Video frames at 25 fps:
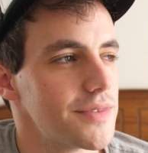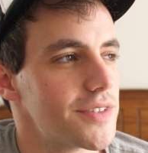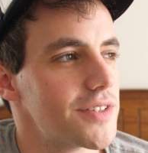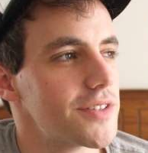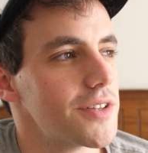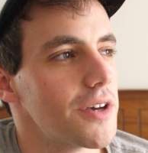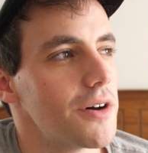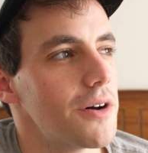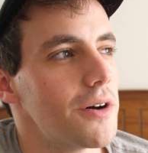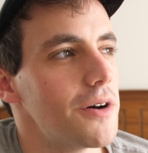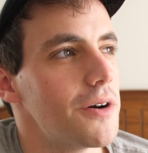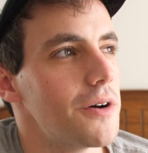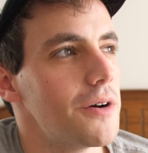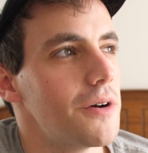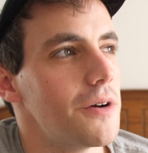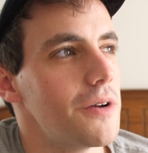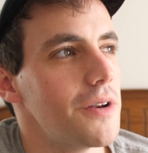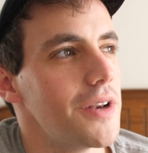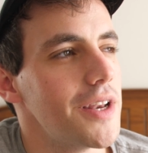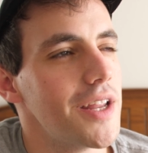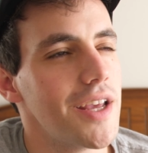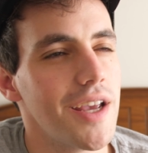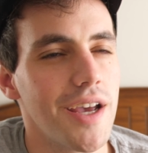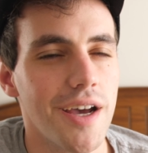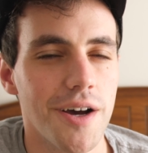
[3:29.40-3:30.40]
So
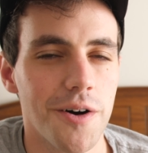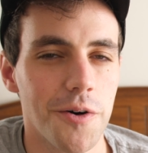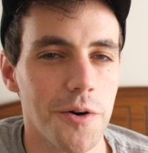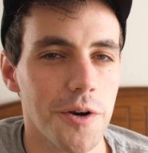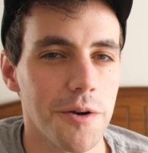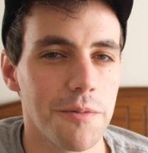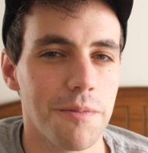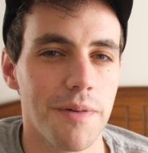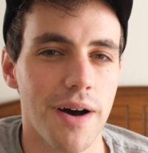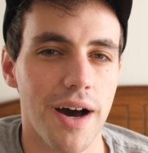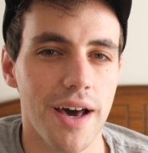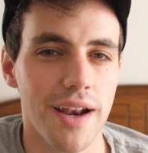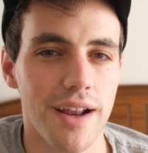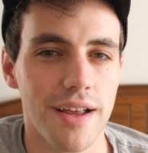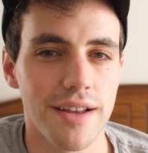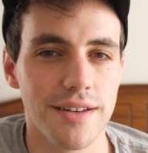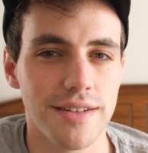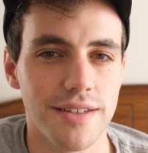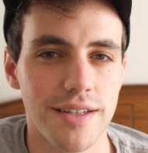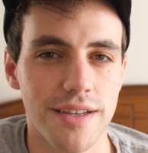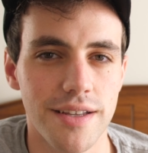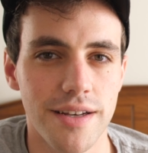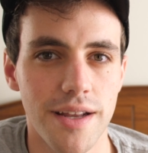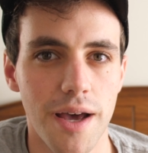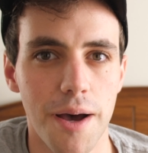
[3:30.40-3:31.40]
Nier Automata
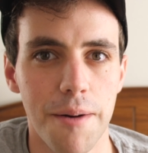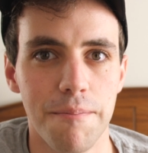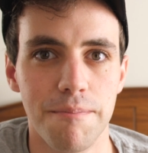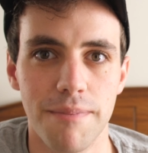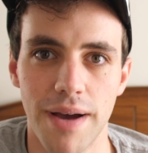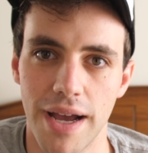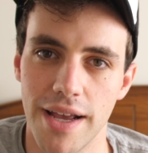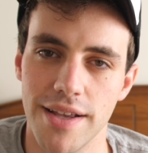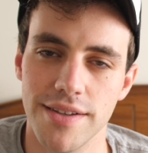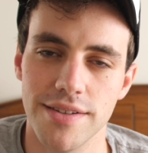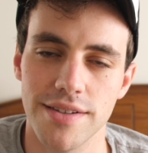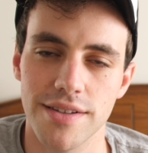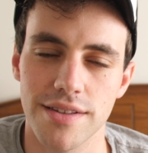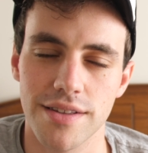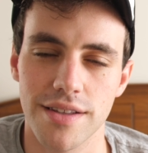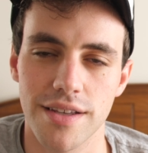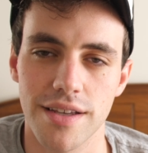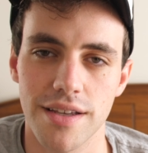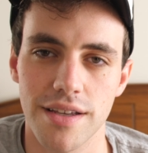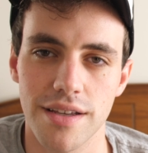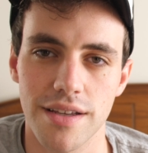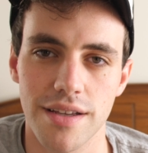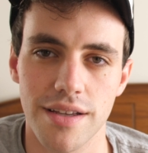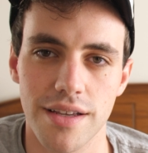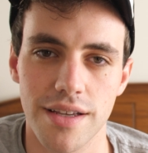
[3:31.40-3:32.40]
did
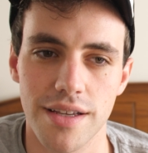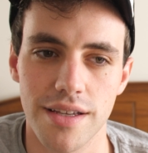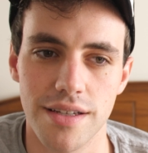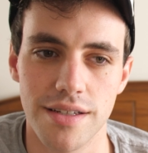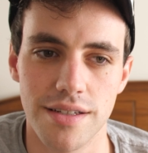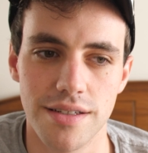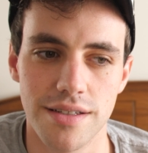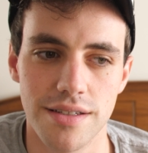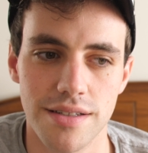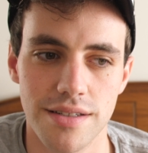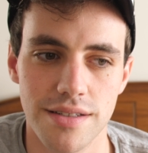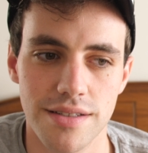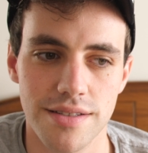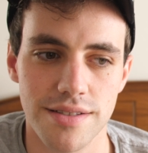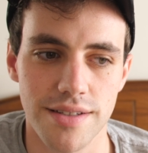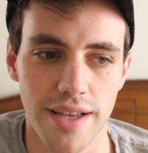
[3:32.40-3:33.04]
amazingly in